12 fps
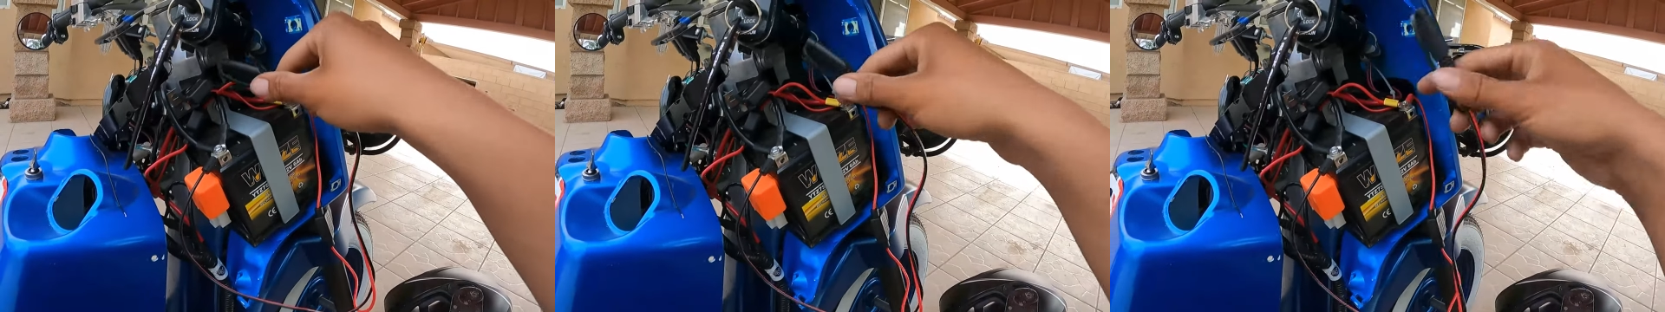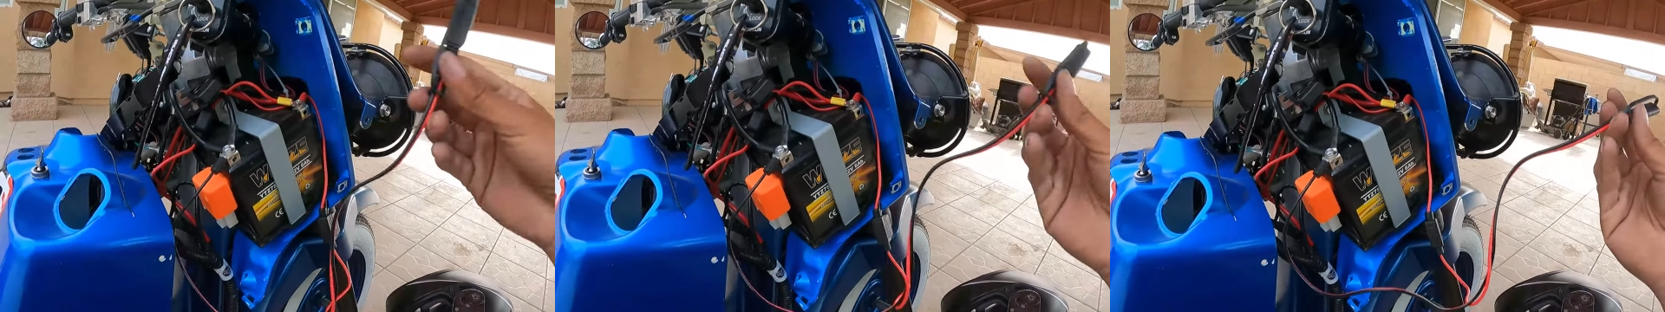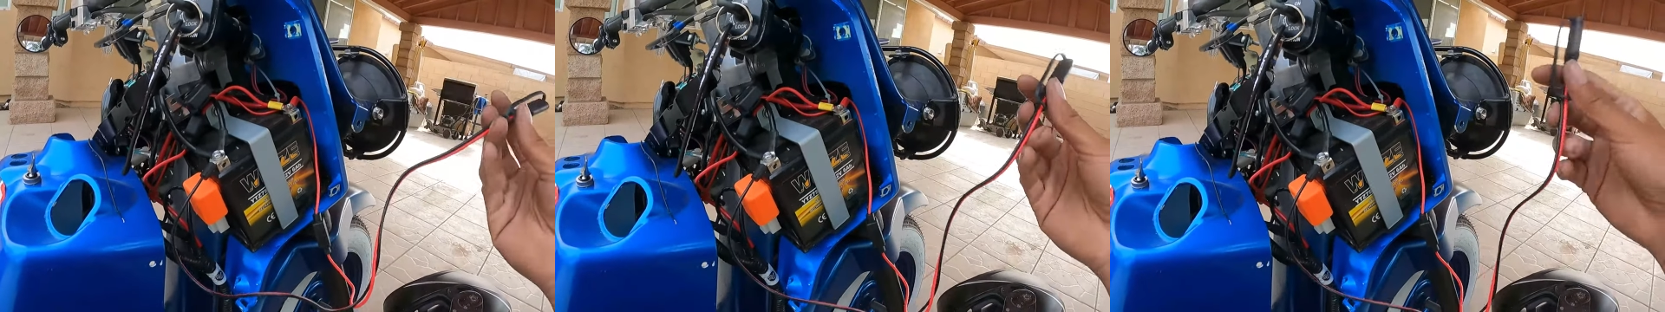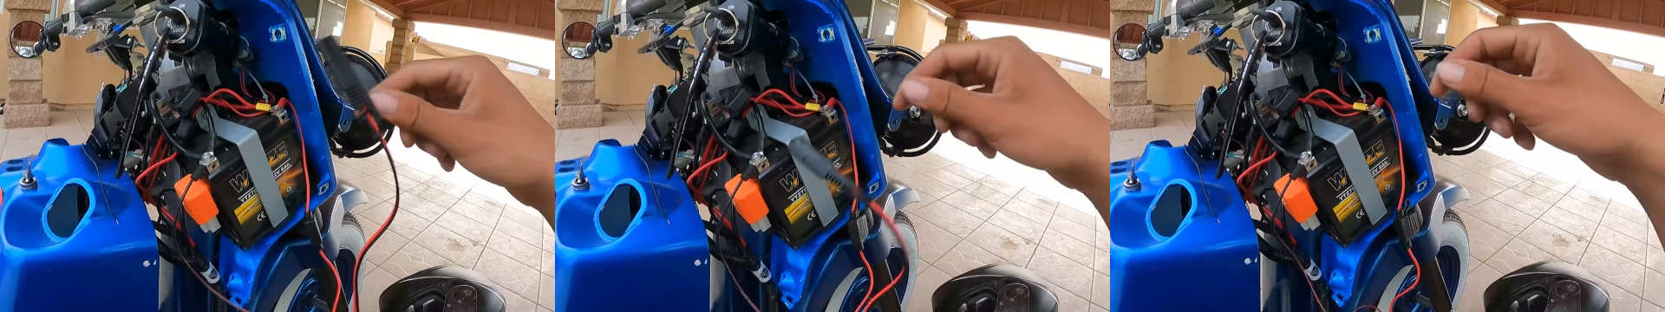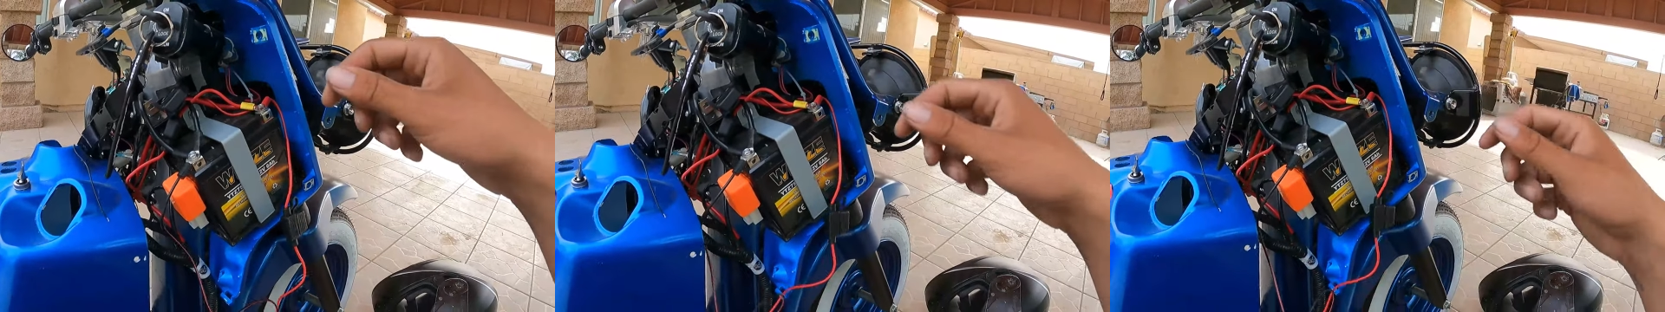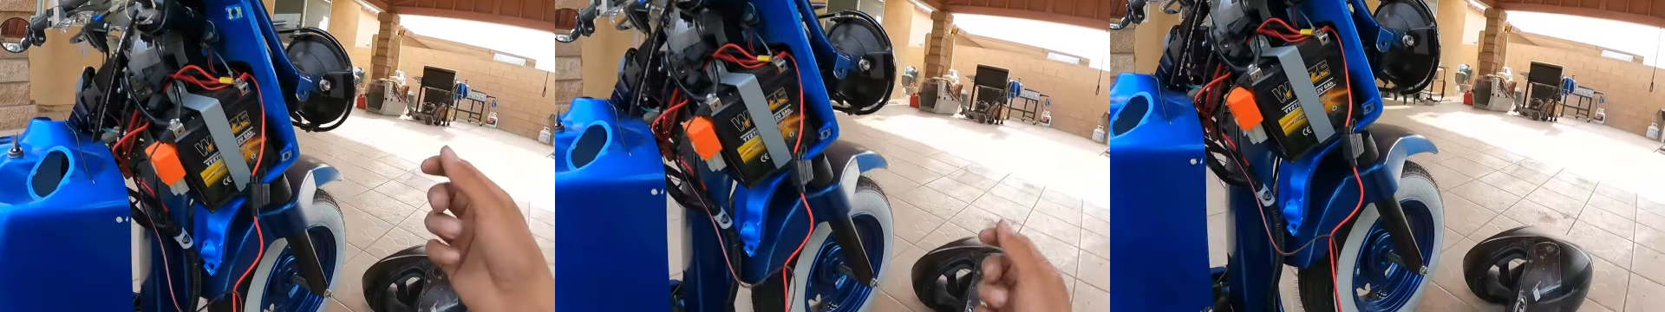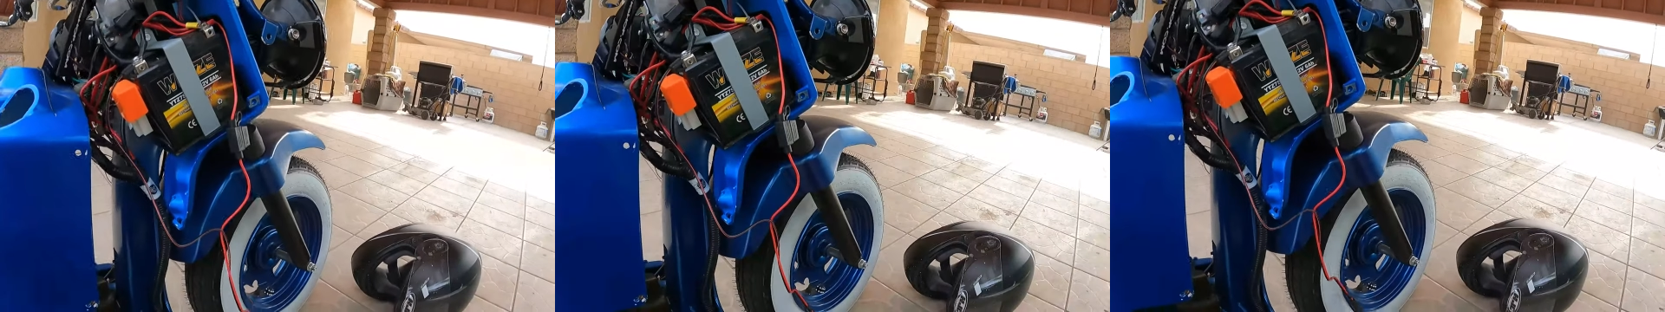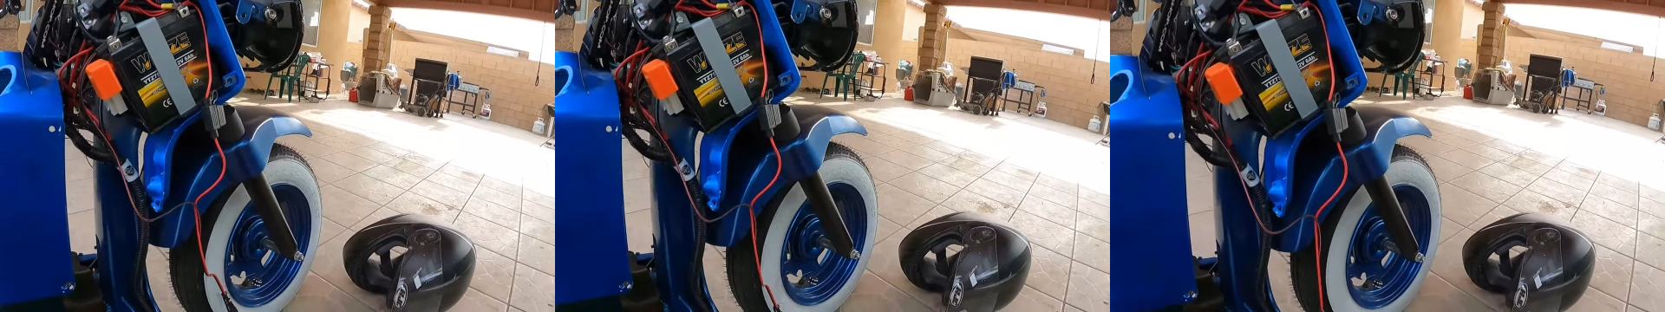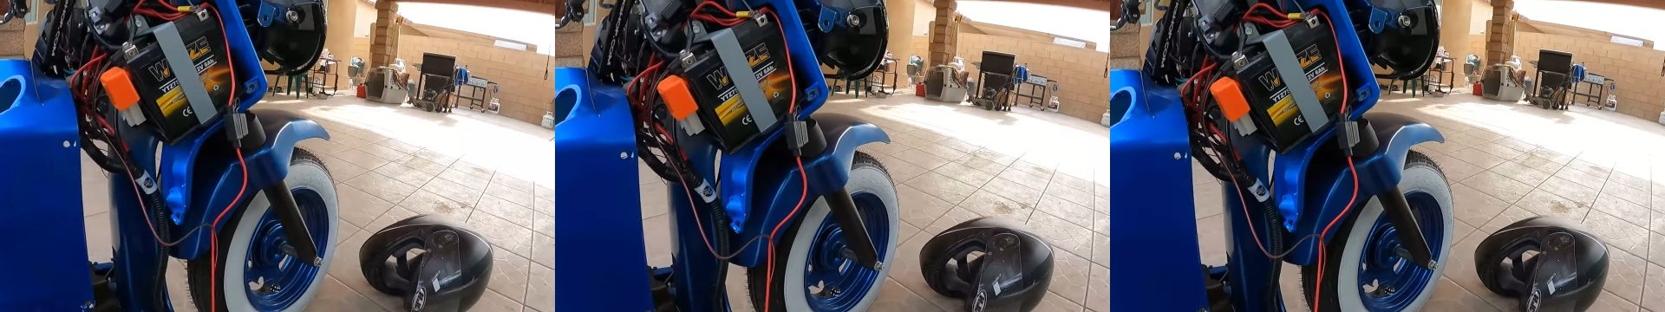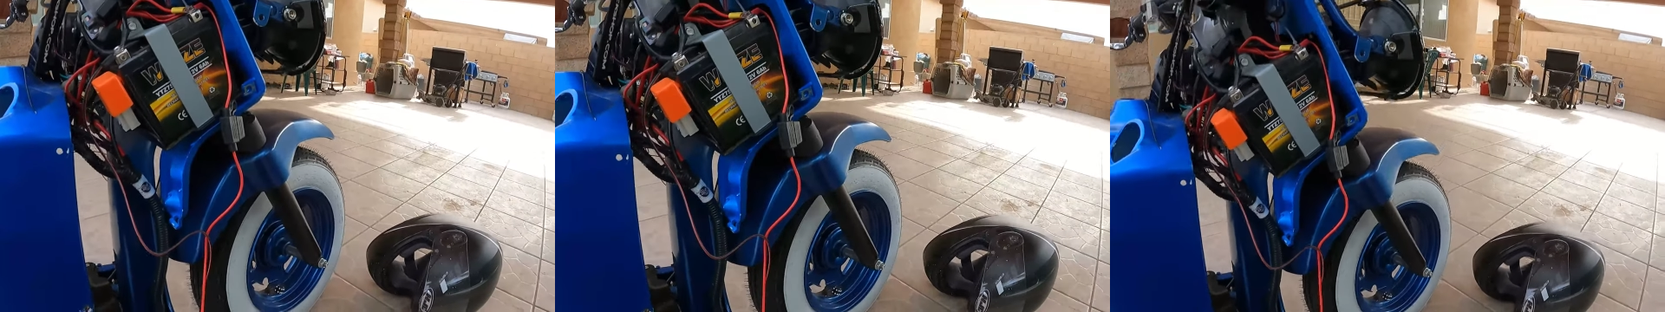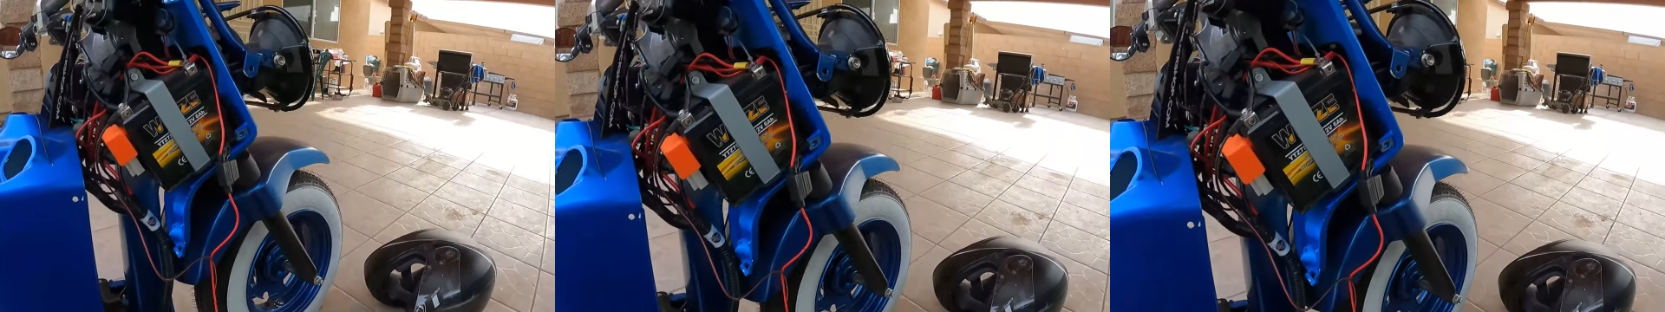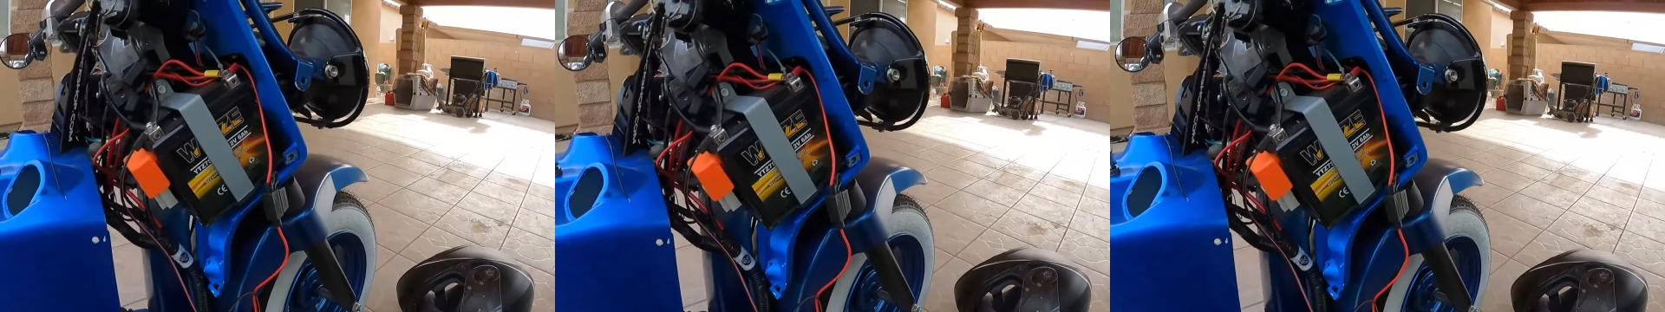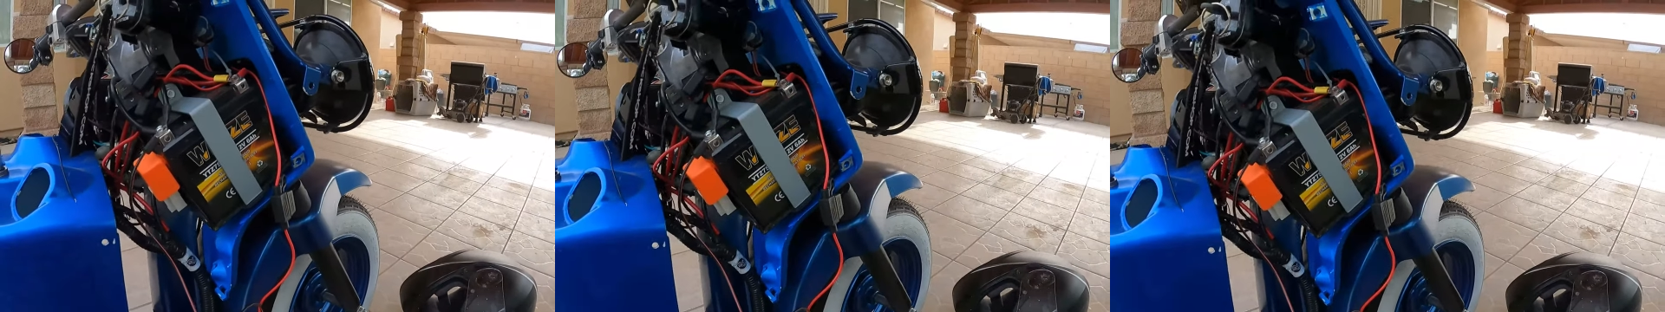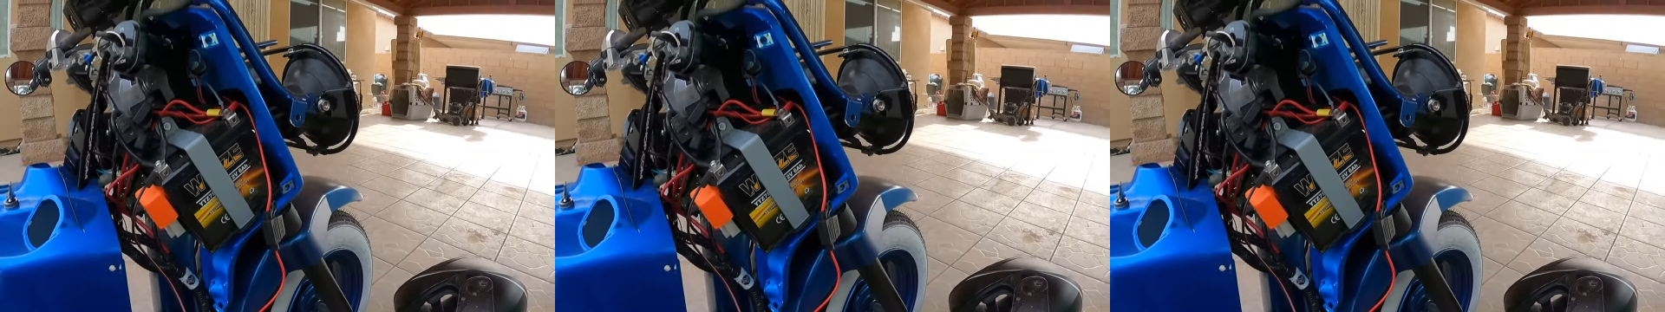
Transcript: Nobody's mouth can be seen.